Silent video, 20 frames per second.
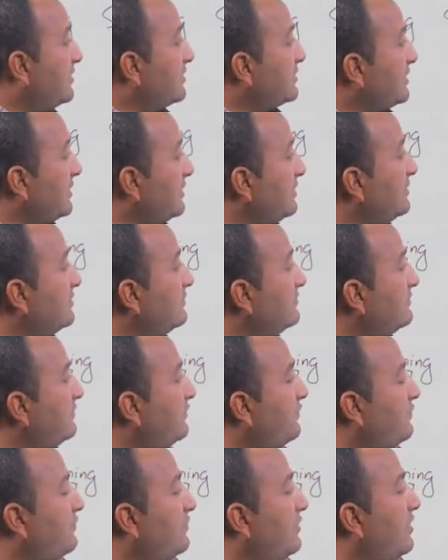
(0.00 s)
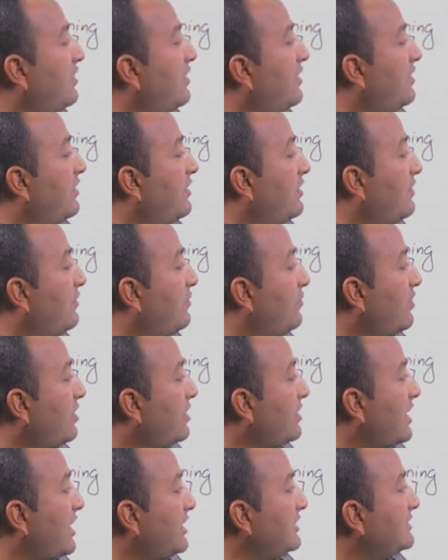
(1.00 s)
So
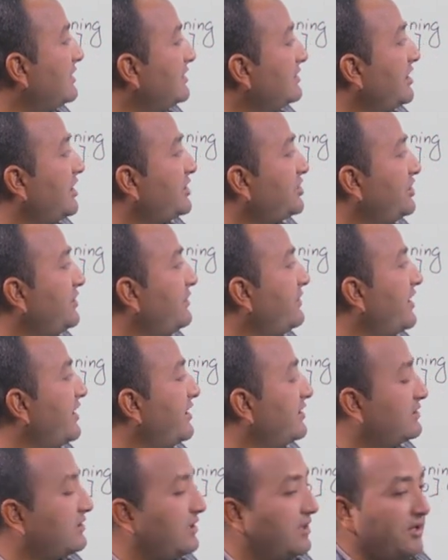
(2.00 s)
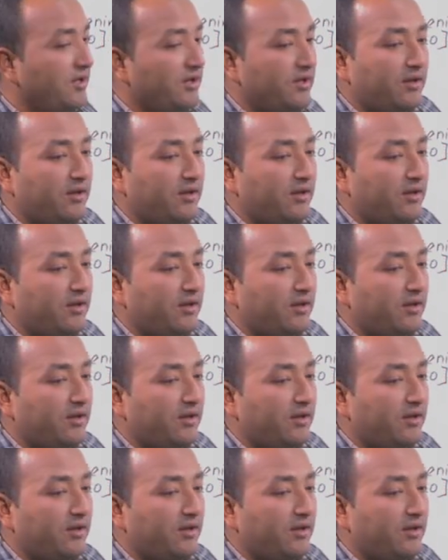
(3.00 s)
what I suggest you is,